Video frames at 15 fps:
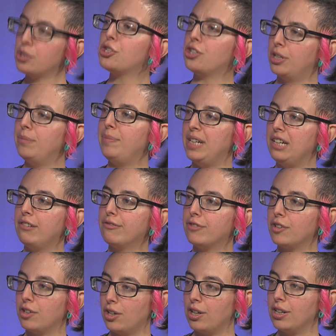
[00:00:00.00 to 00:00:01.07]
it should be
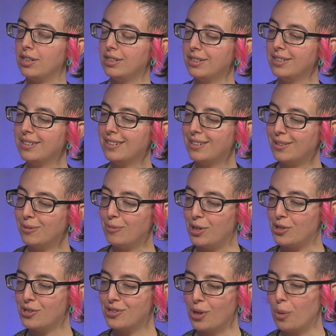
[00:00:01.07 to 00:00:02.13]
for her,
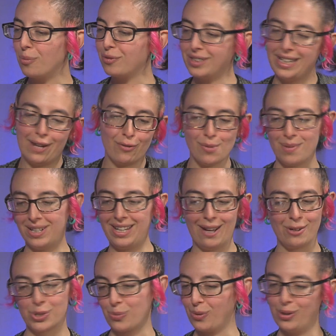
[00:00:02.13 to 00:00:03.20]
which hopefully everybody
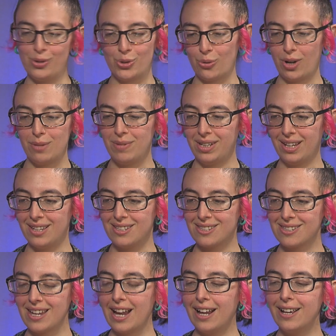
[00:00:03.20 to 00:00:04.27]
else will enjoy,
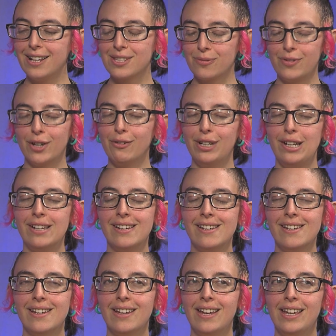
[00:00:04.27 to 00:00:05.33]
because it's very
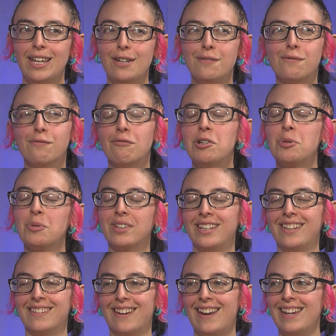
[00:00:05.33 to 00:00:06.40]

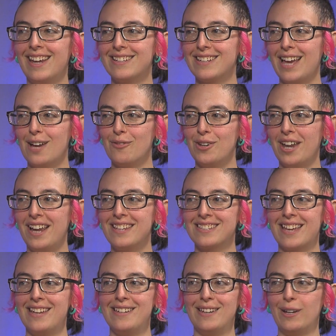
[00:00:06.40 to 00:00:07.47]
infrequently that I get to have a
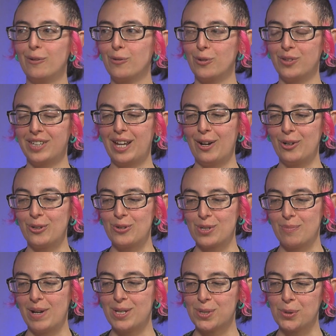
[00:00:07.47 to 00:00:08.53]
nice ending for the characters
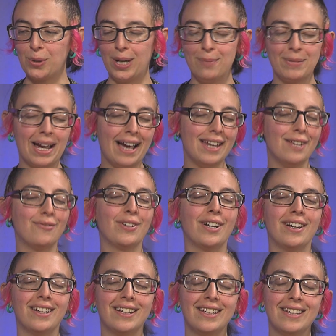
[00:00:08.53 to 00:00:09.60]
in my story. I'm kind of
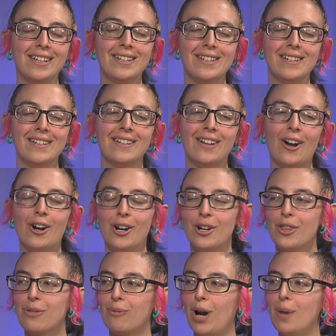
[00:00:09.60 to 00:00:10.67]
a
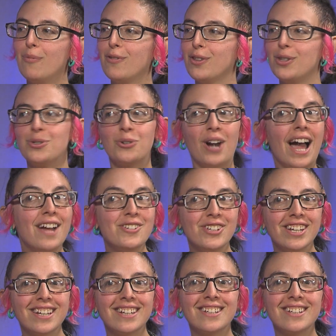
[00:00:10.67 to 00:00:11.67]
heartthrob for the tragic.